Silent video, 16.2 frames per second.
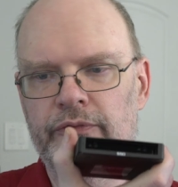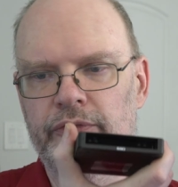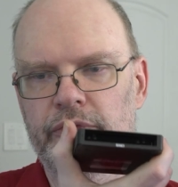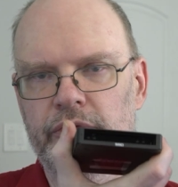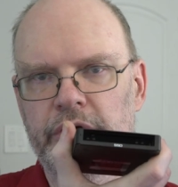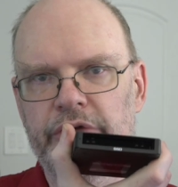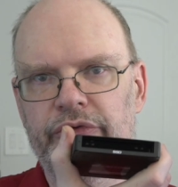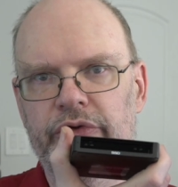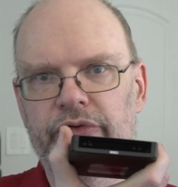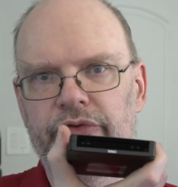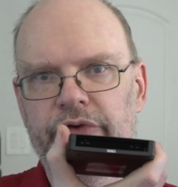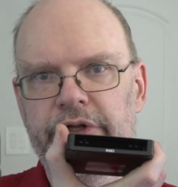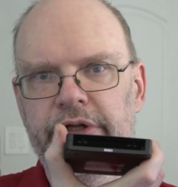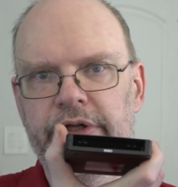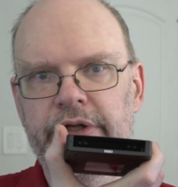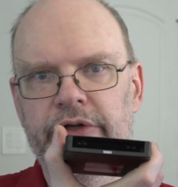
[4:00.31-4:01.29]
for
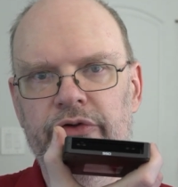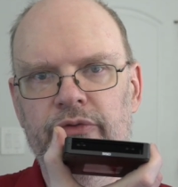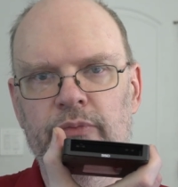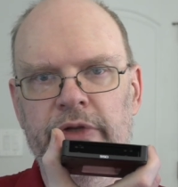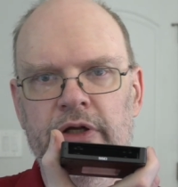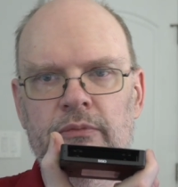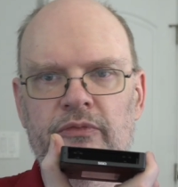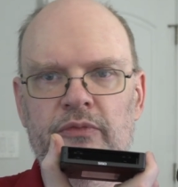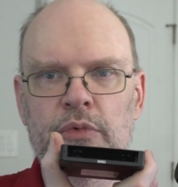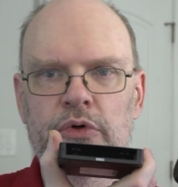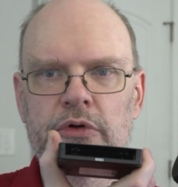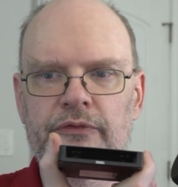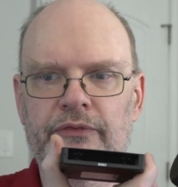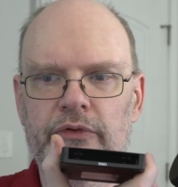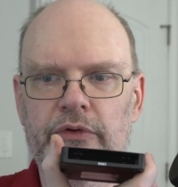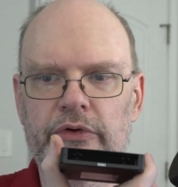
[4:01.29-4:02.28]
SSD is meant more
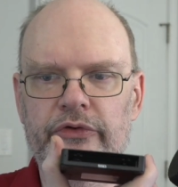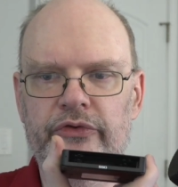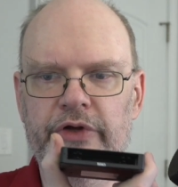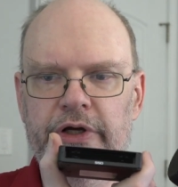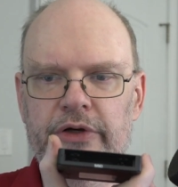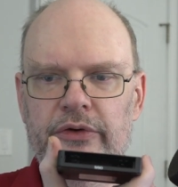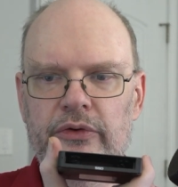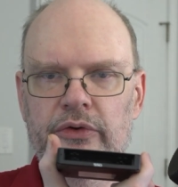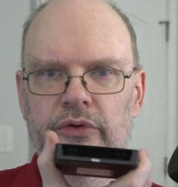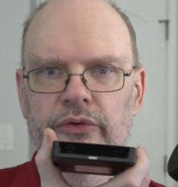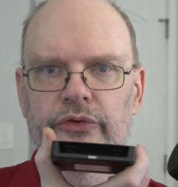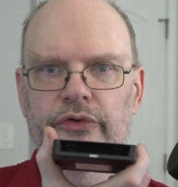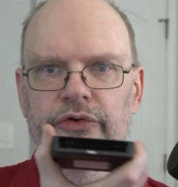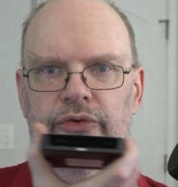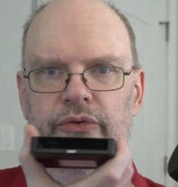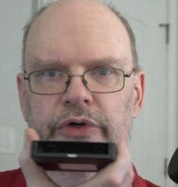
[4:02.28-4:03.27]
for a
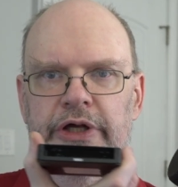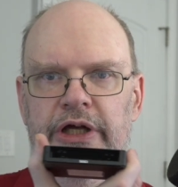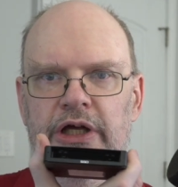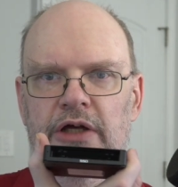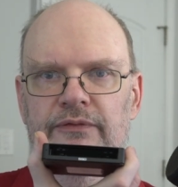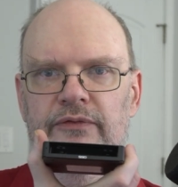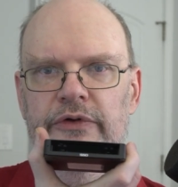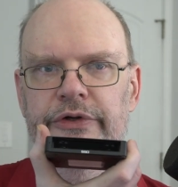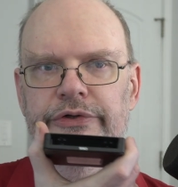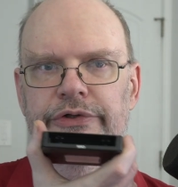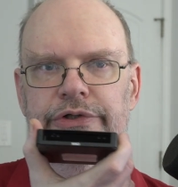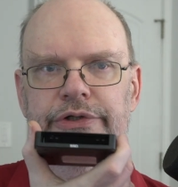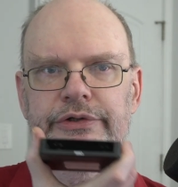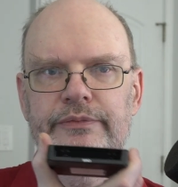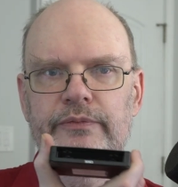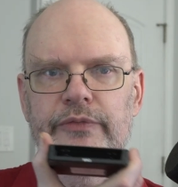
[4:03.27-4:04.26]
standalone
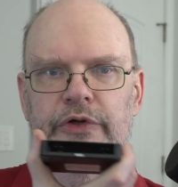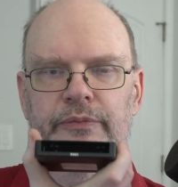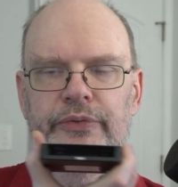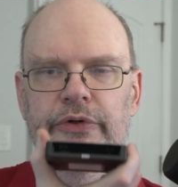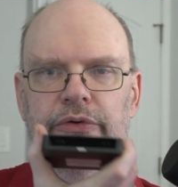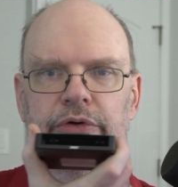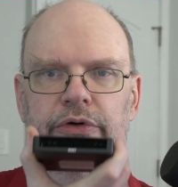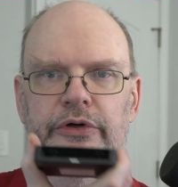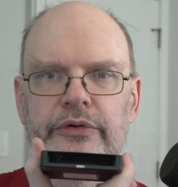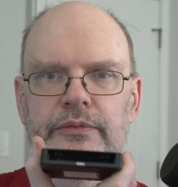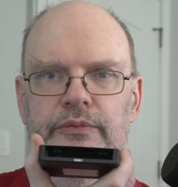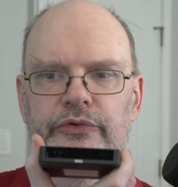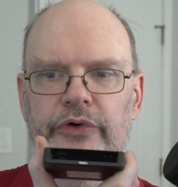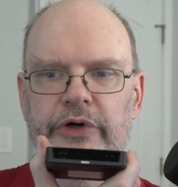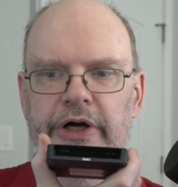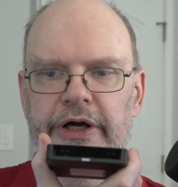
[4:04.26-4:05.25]
2.5-inch computer
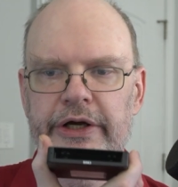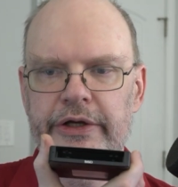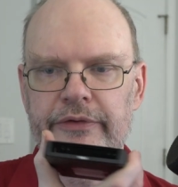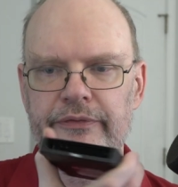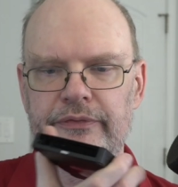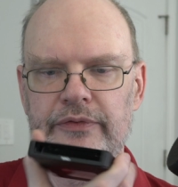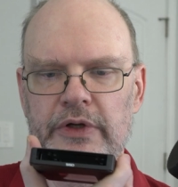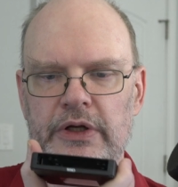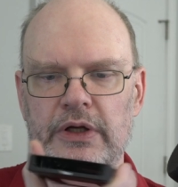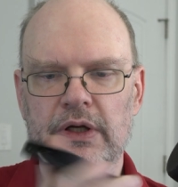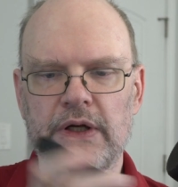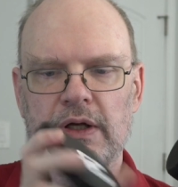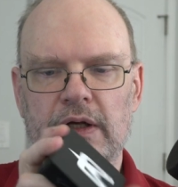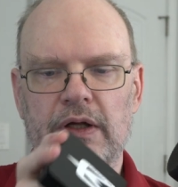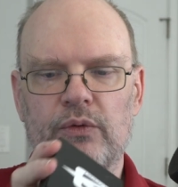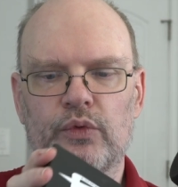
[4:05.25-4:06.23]
drive,
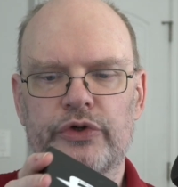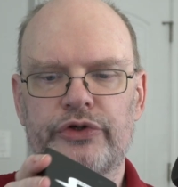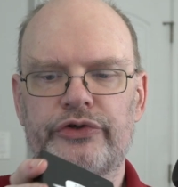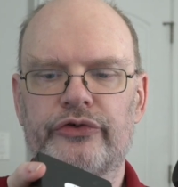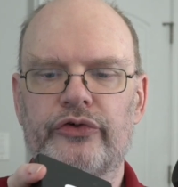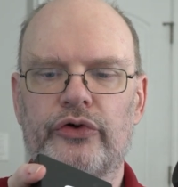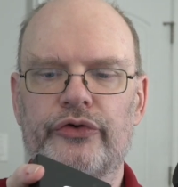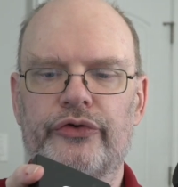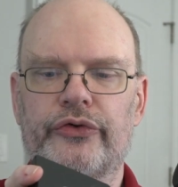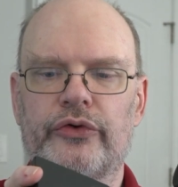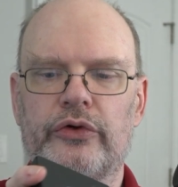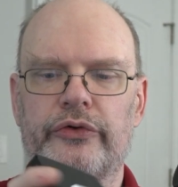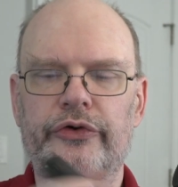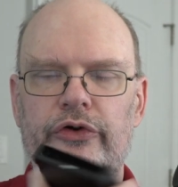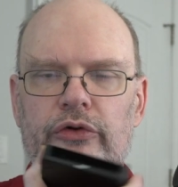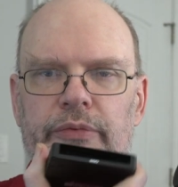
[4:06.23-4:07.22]
which is also
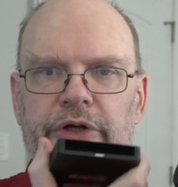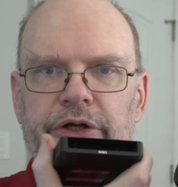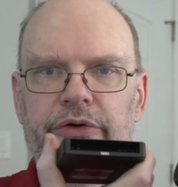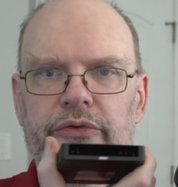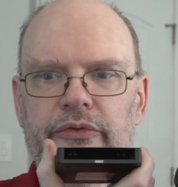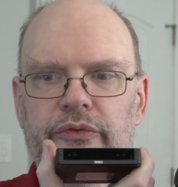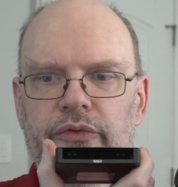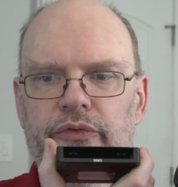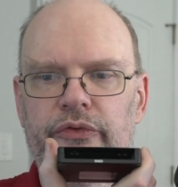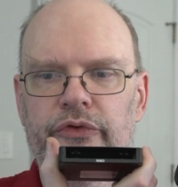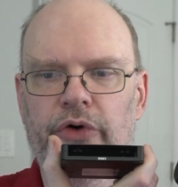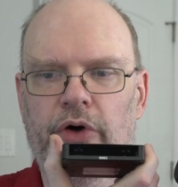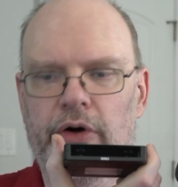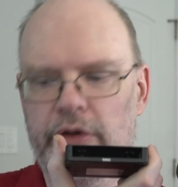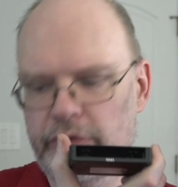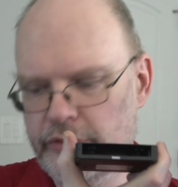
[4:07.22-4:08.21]
a little bit
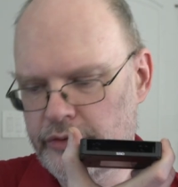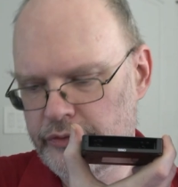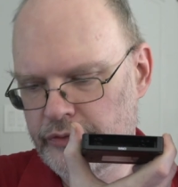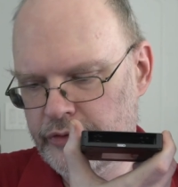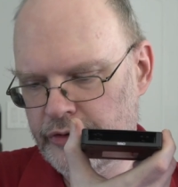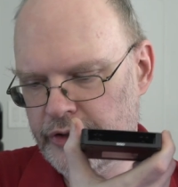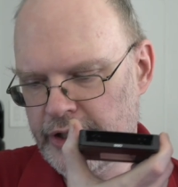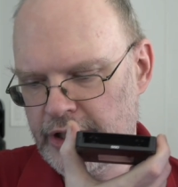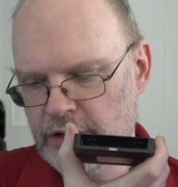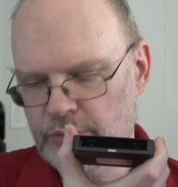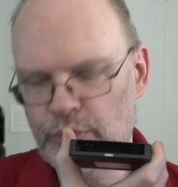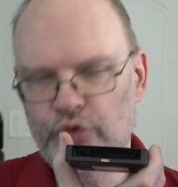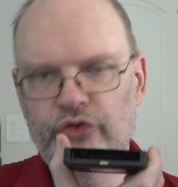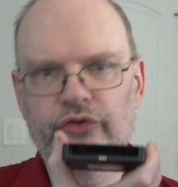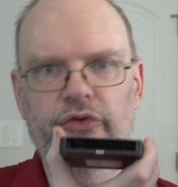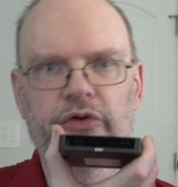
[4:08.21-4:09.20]
taller than an
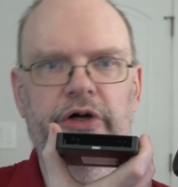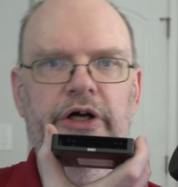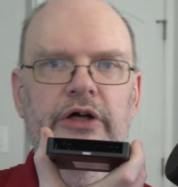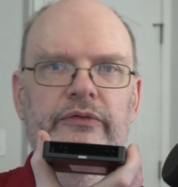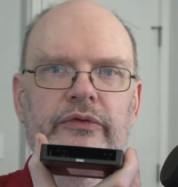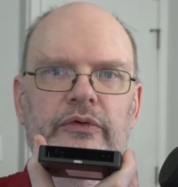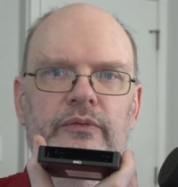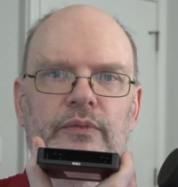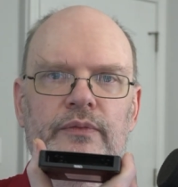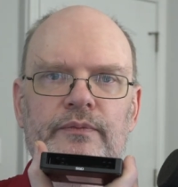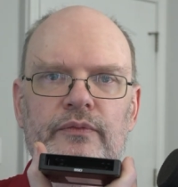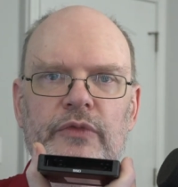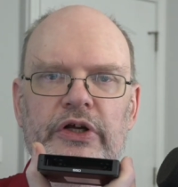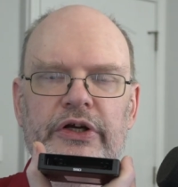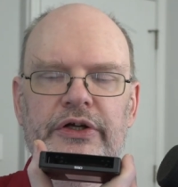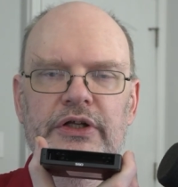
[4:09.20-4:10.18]
Atomos drive
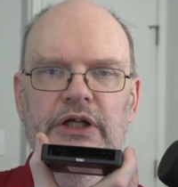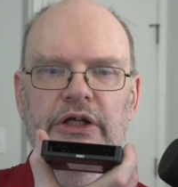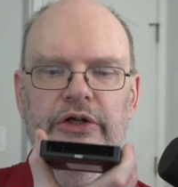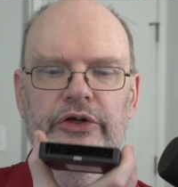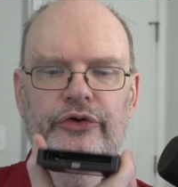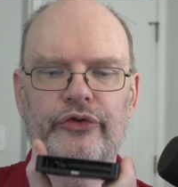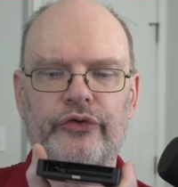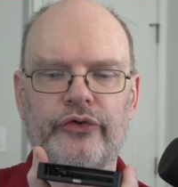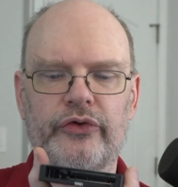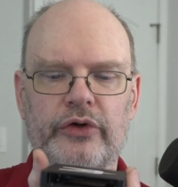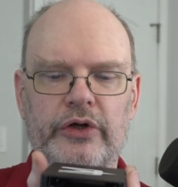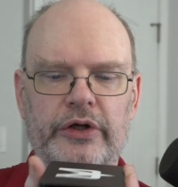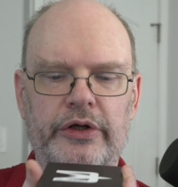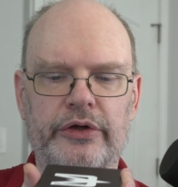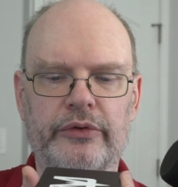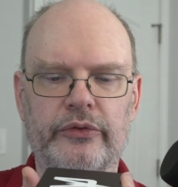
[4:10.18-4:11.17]
is,
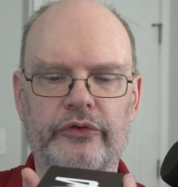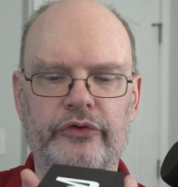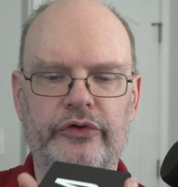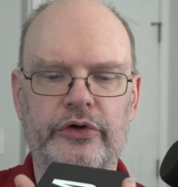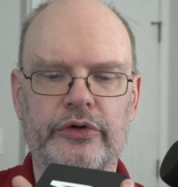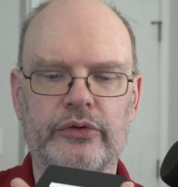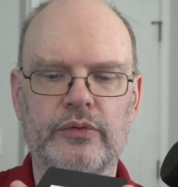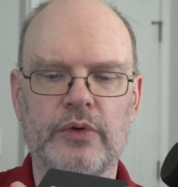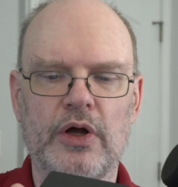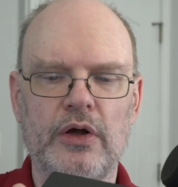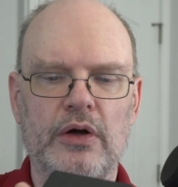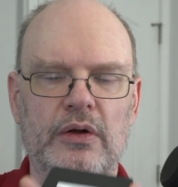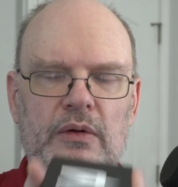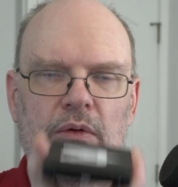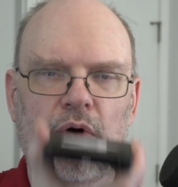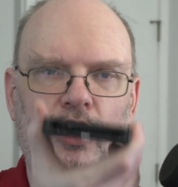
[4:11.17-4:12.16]
and so
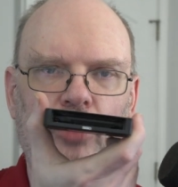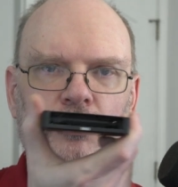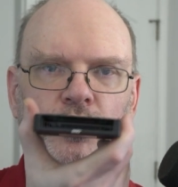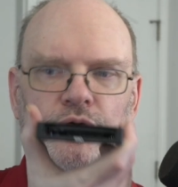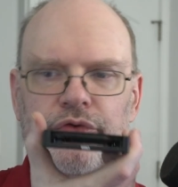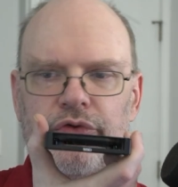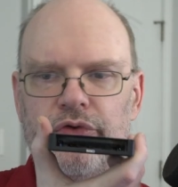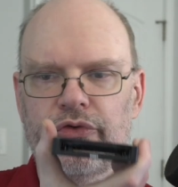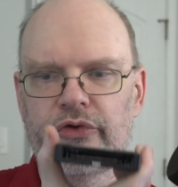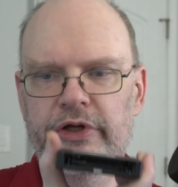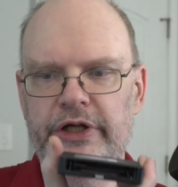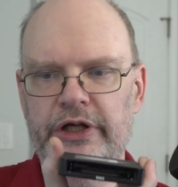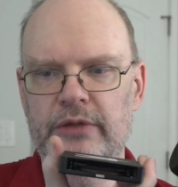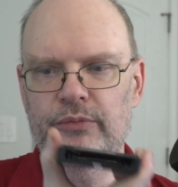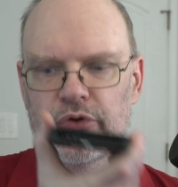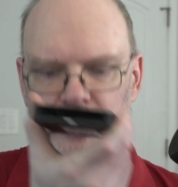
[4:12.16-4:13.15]
almost the
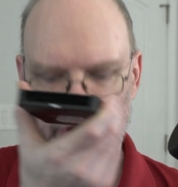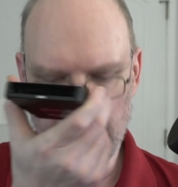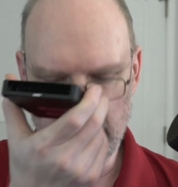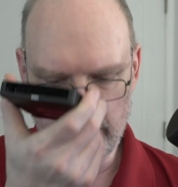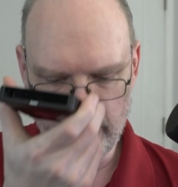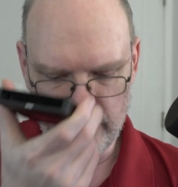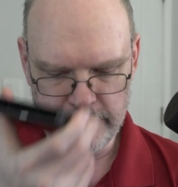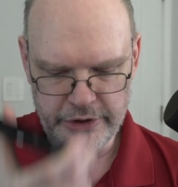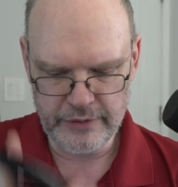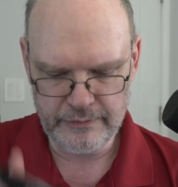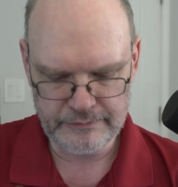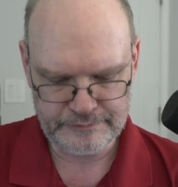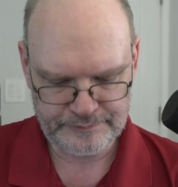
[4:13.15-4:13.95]
same, but not quite.